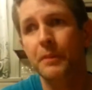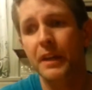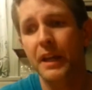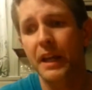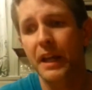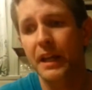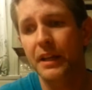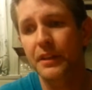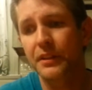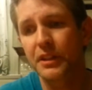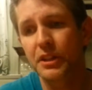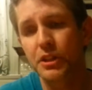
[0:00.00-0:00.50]

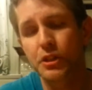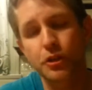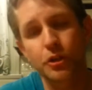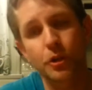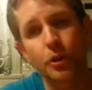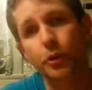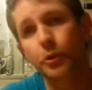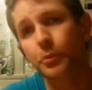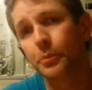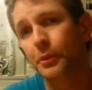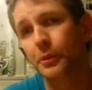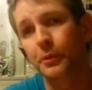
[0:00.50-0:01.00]
and then
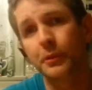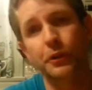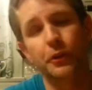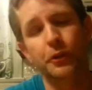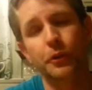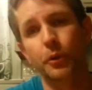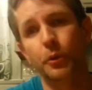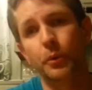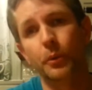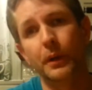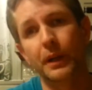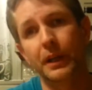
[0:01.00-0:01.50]
show them the
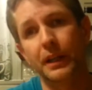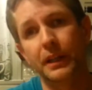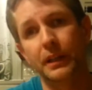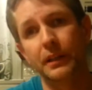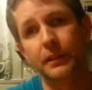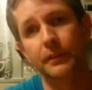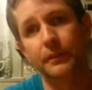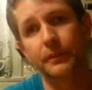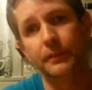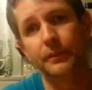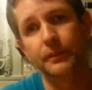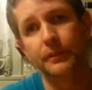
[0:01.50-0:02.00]
doorway in.
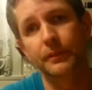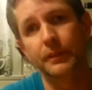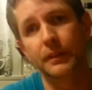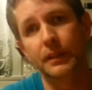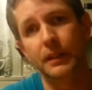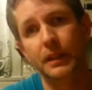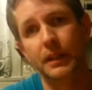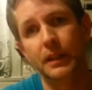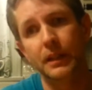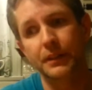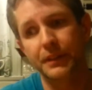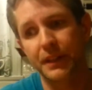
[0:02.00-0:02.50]

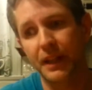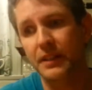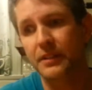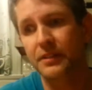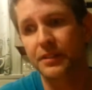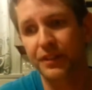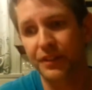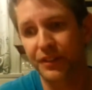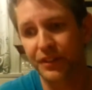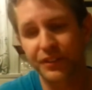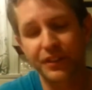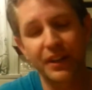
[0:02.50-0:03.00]
That's
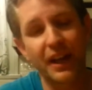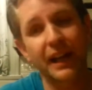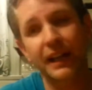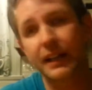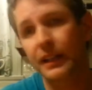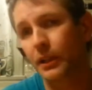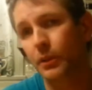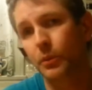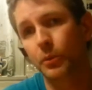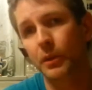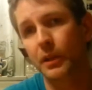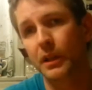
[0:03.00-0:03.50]

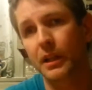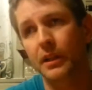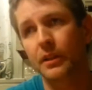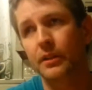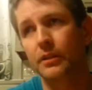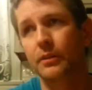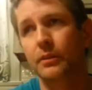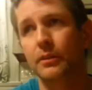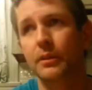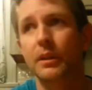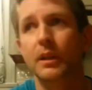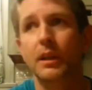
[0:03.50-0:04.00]
exactly what I
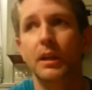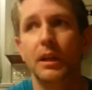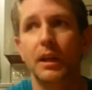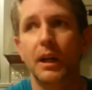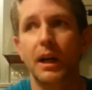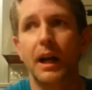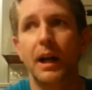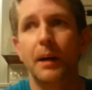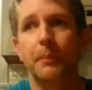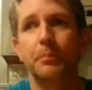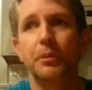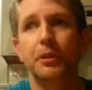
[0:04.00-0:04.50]
do.
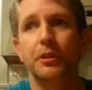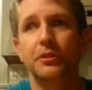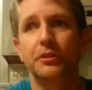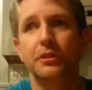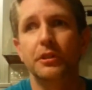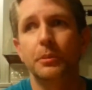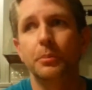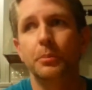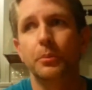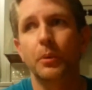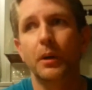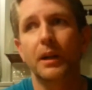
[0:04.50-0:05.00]
I'm pushing
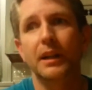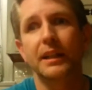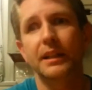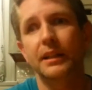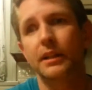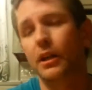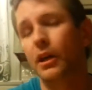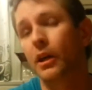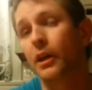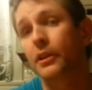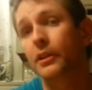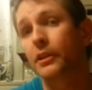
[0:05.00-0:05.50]
up right at
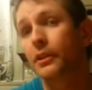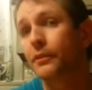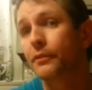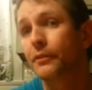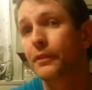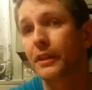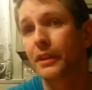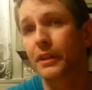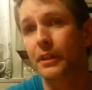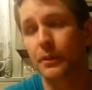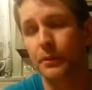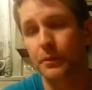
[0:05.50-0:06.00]
100
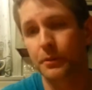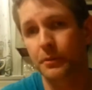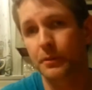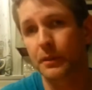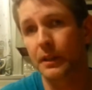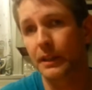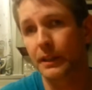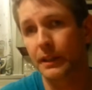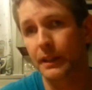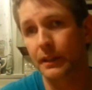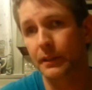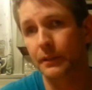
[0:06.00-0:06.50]
videos
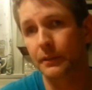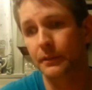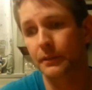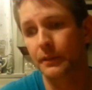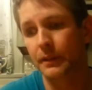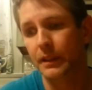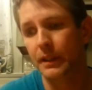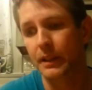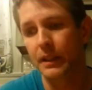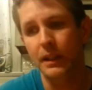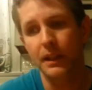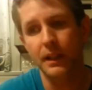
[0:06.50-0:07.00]
right
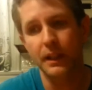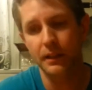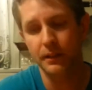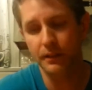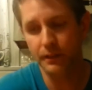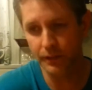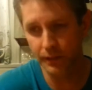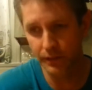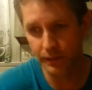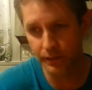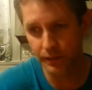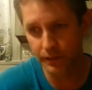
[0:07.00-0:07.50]

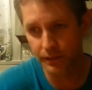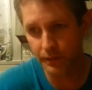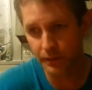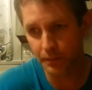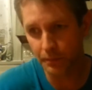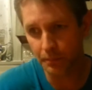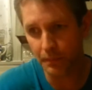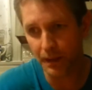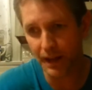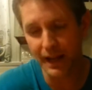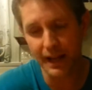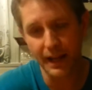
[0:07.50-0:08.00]
now.
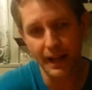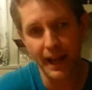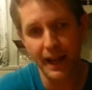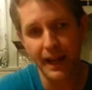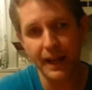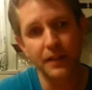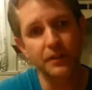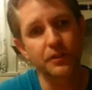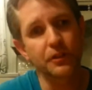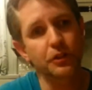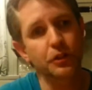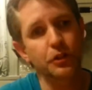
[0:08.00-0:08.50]
My
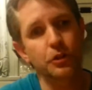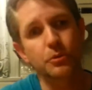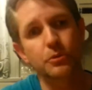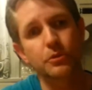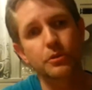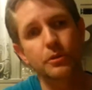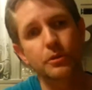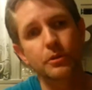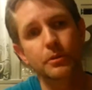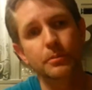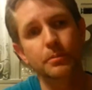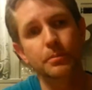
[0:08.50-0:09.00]
ads at
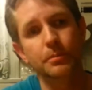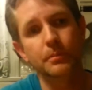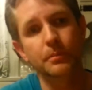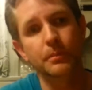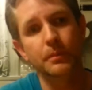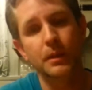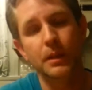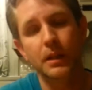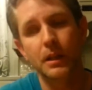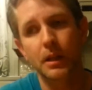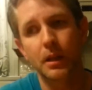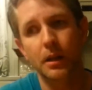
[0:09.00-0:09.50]
YouTube
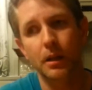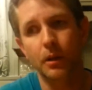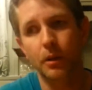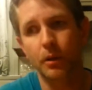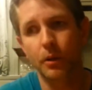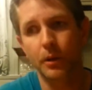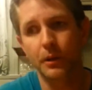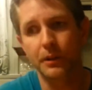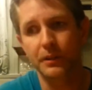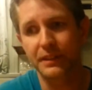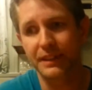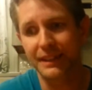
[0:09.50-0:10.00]

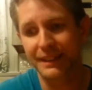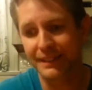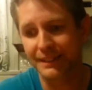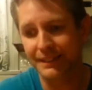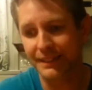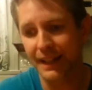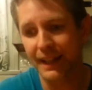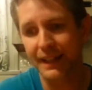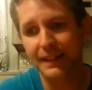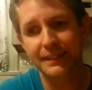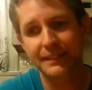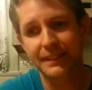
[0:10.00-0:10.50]
are the
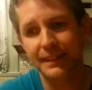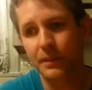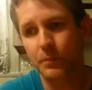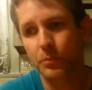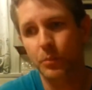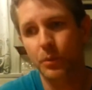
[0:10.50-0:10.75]
exact same